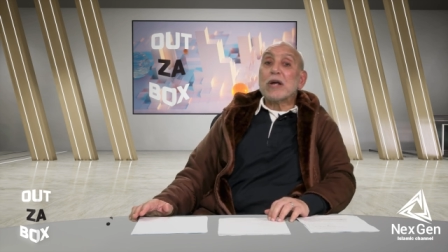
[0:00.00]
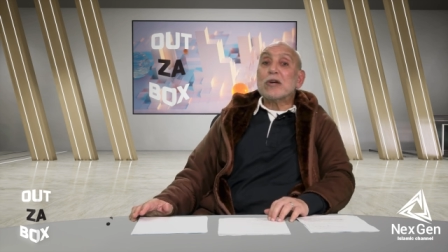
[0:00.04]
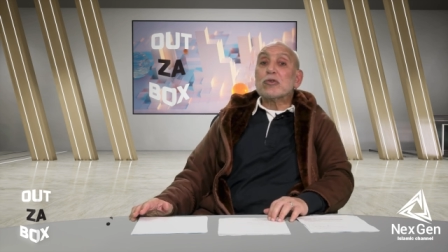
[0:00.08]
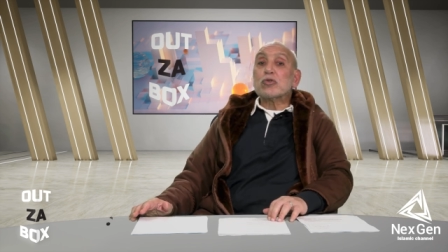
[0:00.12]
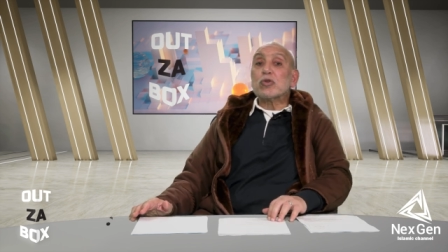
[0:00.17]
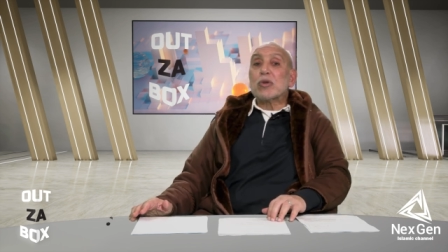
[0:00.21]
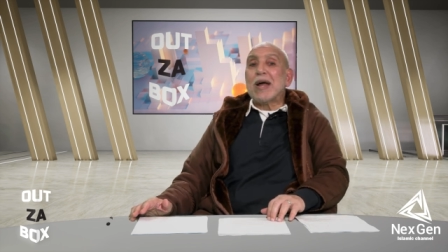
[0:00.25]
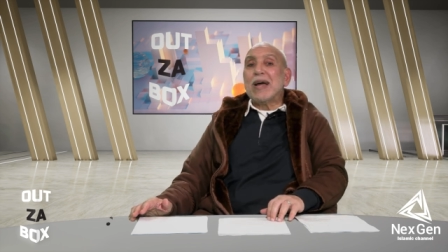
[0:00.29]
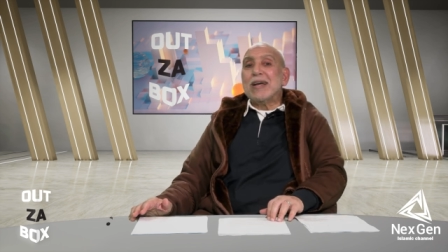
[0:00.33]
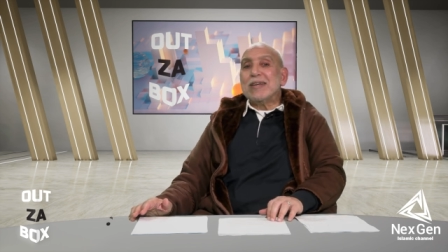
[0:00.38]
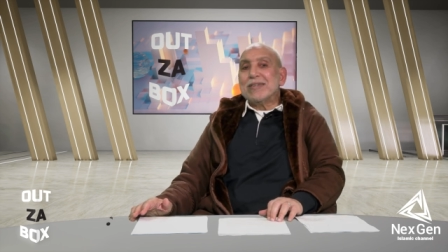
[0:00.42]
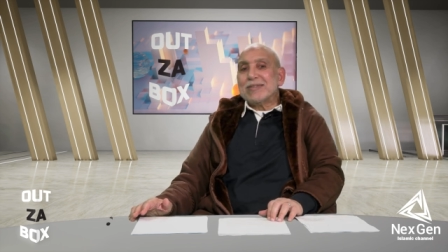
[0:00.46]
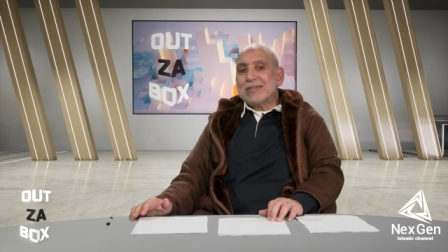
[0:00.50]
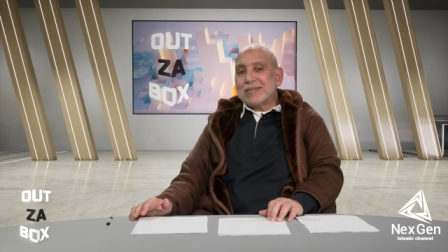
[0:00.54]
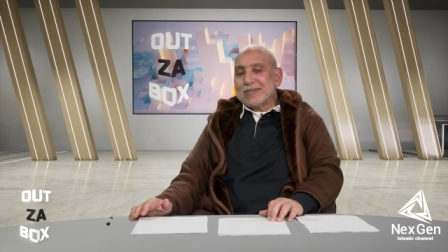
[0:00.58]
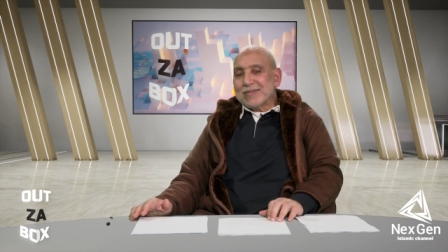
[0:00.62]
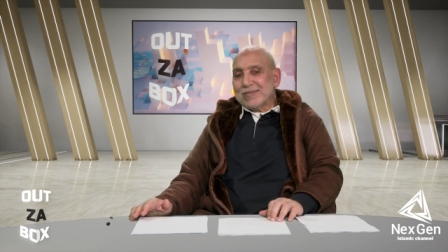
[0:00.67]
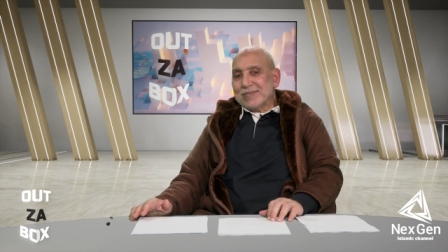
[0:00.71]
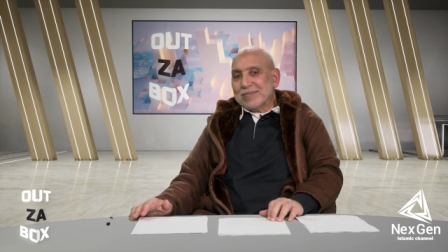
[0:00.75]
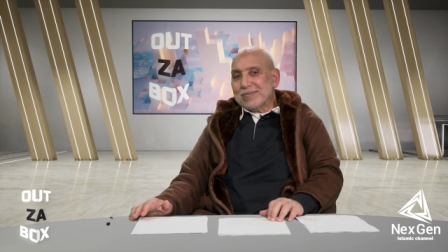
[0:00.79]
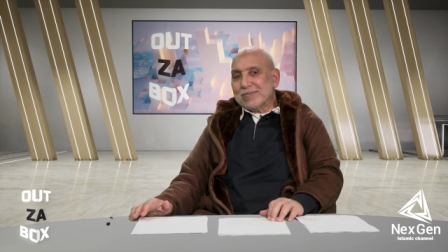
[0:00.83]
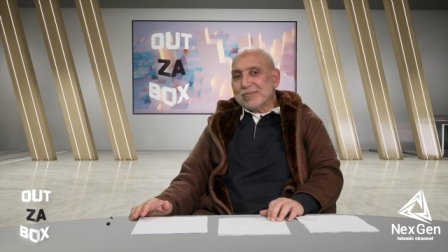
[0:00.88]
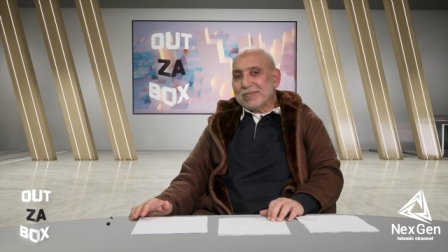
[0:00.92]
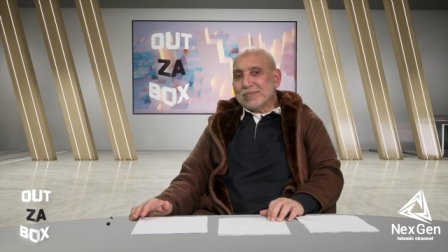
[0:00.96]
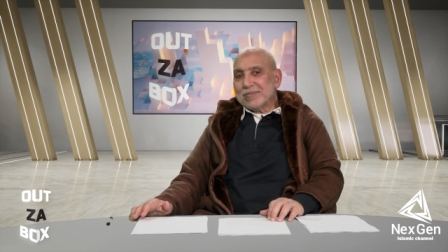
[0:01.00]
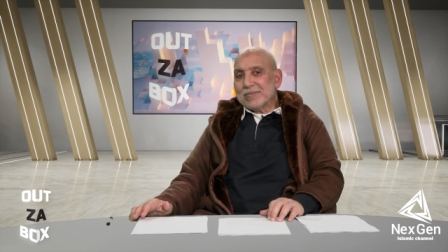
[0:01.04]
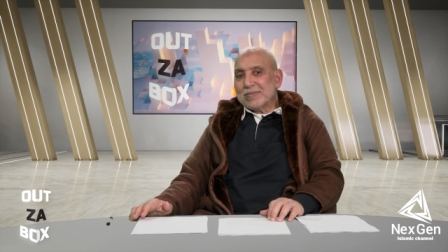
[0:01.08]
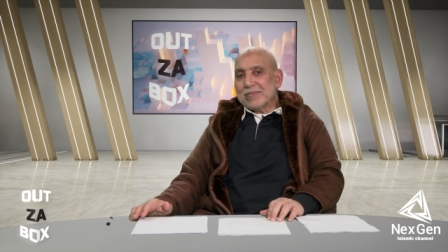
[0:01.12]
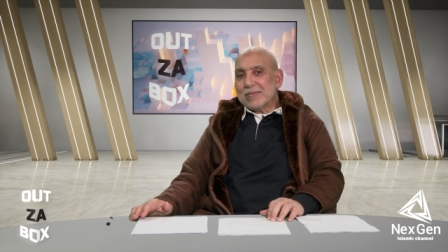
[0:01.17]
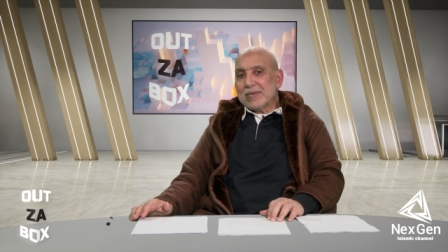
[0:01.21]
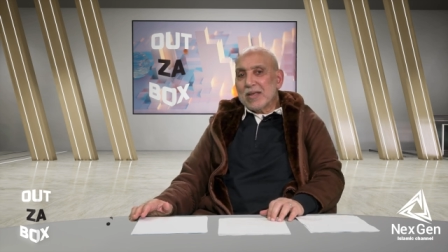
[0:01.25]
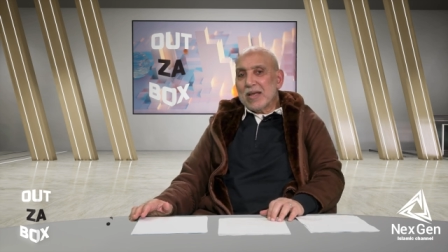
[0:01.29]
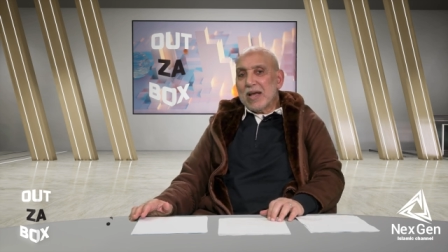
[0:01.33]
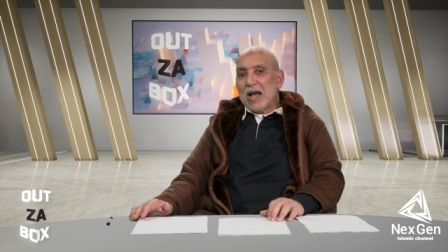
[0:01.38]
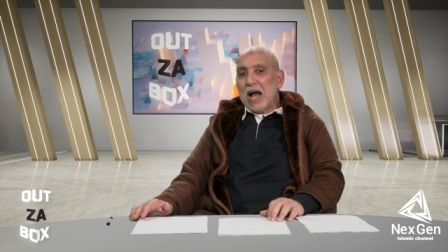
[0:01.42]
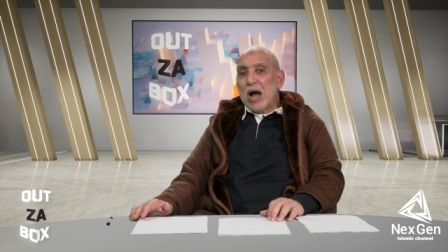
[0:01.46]
prioritize
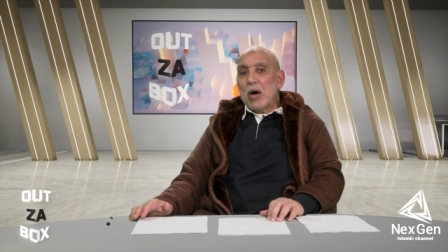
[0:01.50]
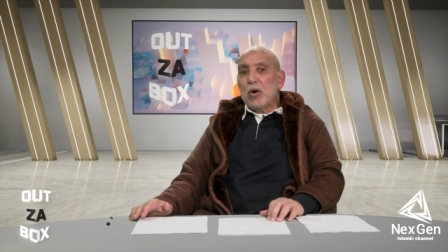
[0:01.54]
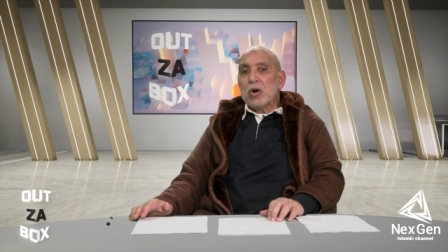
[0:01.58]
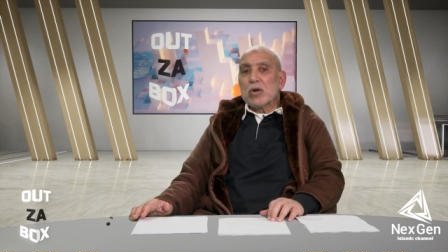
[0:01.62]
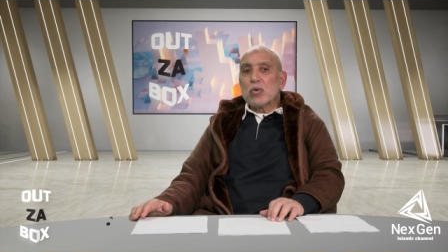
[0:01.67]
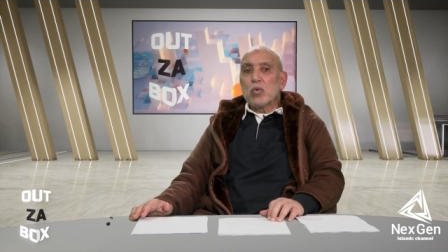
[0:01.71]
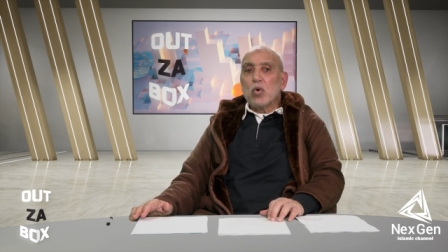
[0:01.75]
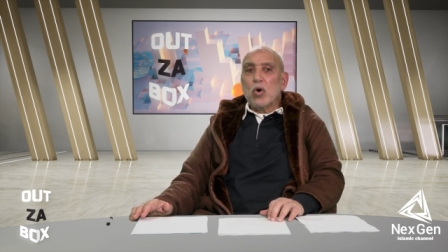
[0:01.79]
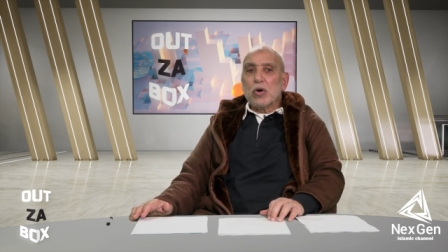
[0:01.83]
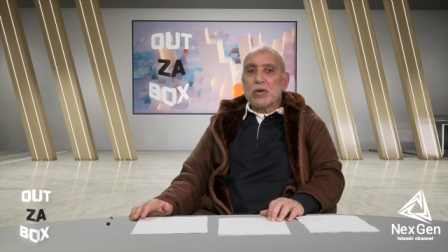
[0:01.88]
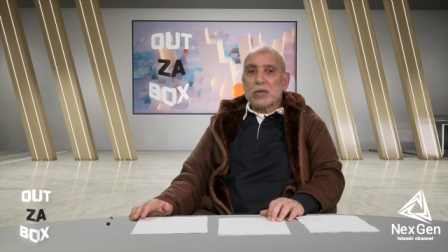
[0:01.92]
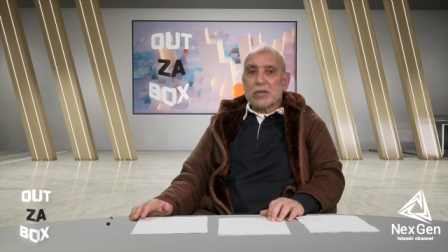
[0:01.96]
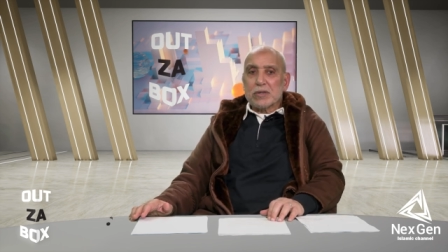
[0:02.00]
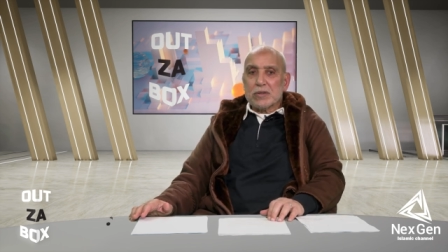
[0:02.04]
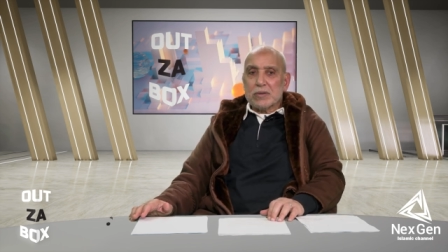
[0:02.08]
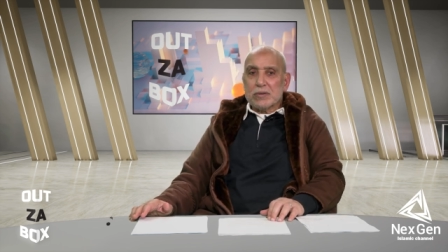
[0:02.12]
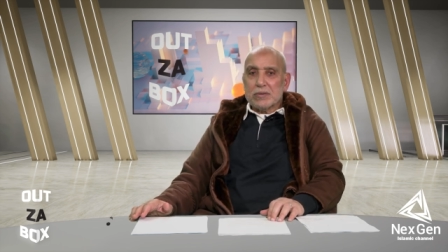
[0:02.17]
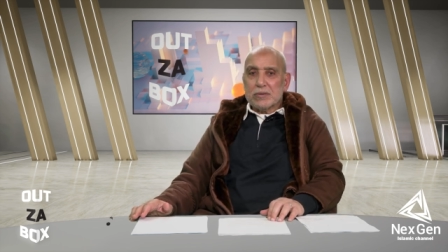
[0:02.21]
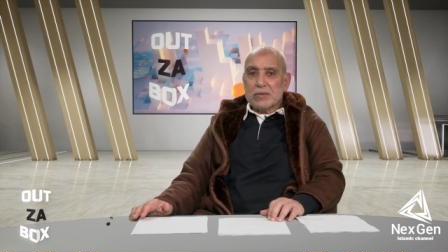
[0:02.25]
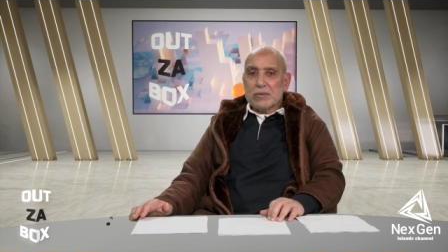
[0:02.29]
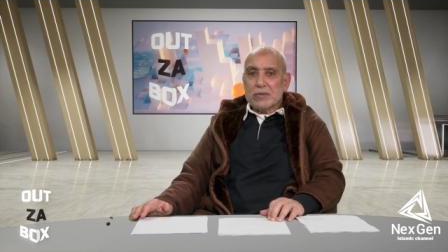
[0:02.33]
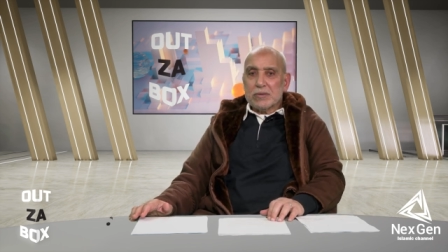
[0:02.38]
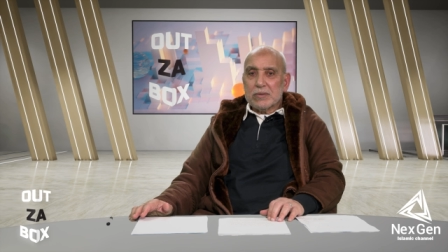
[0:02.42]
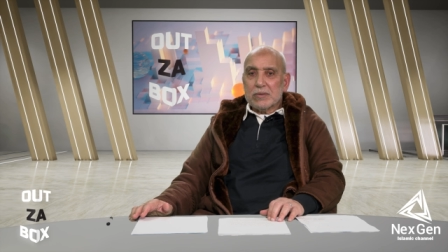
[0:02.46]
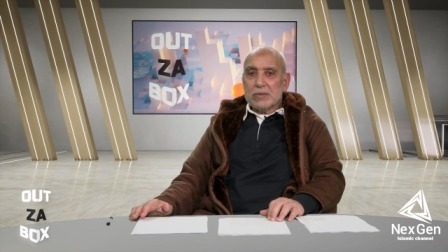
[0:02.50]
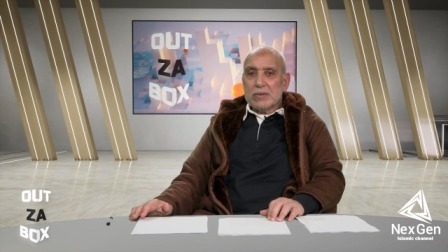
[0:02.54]
our work.